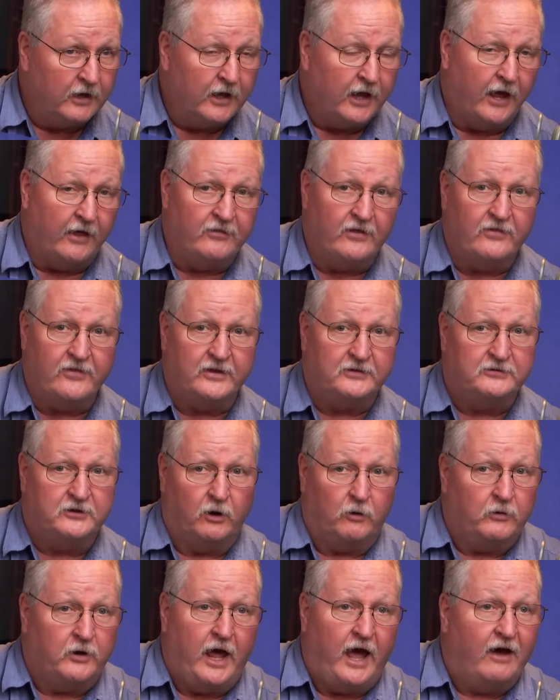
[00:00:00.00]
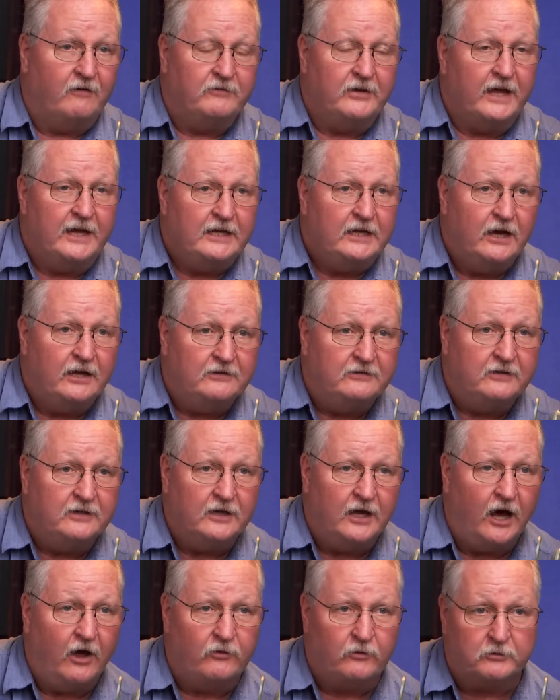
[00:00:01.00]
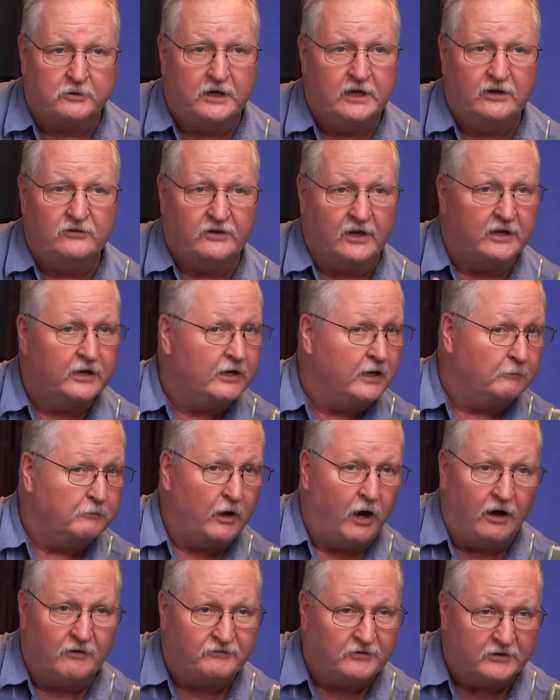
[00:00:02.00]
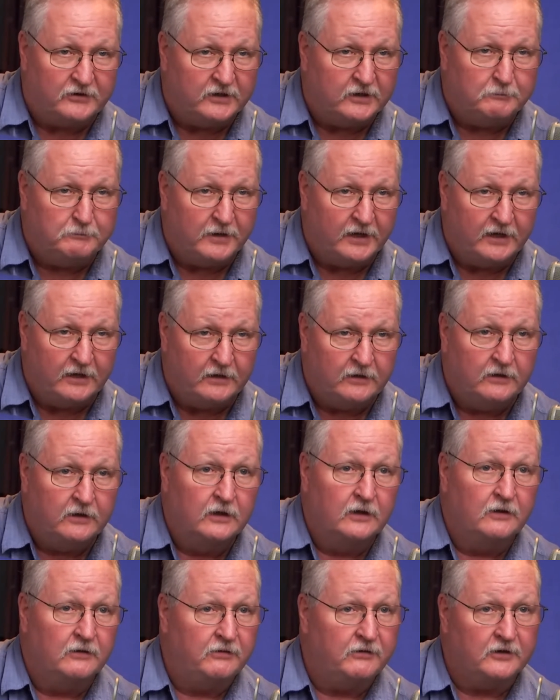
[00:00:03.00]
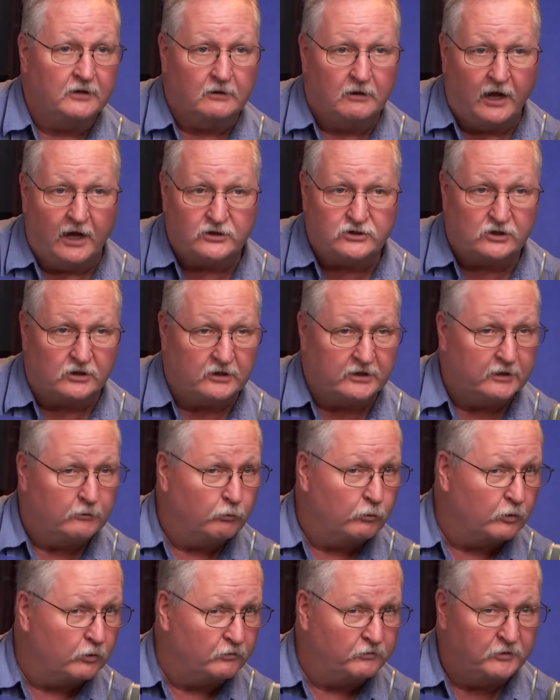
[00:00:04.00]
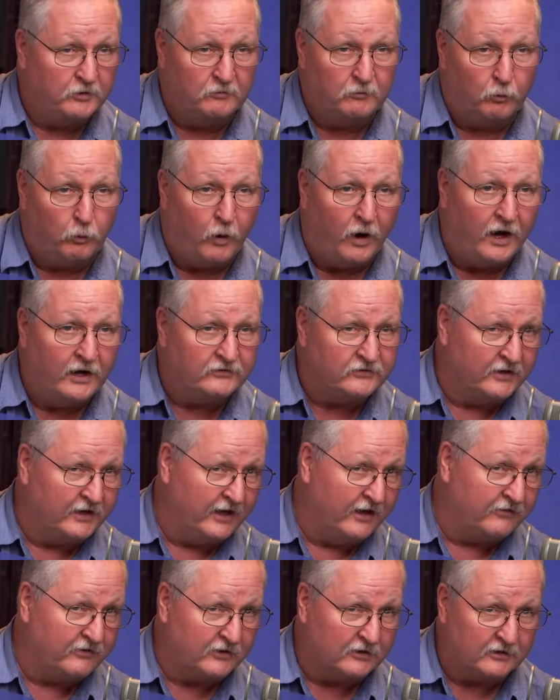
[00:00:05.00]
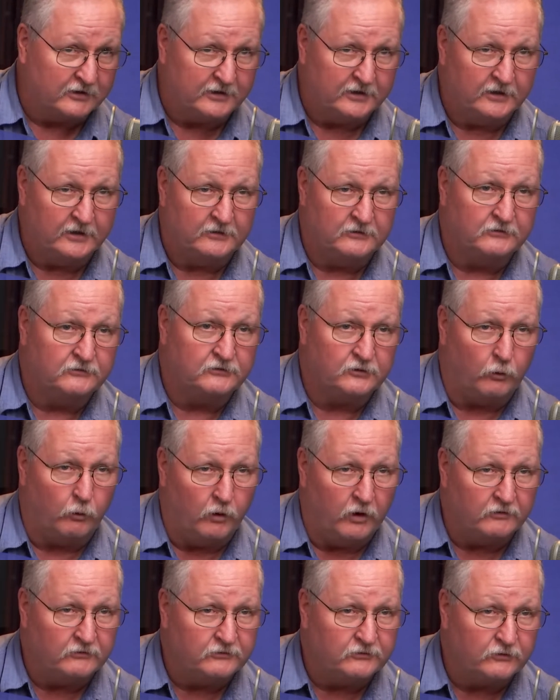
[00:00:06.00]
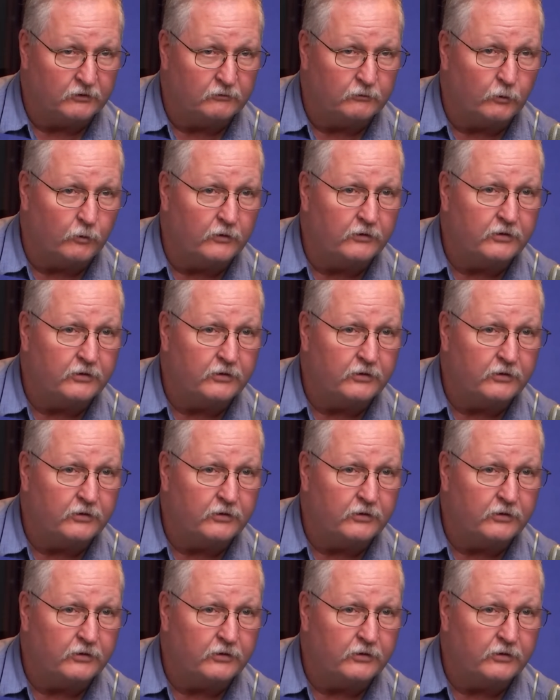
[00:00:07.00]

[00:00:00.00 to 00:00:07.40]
and then they don't have any idea how their kids ended up off the deep end theologically, worldview-wise, and ethically, and so on and so forth.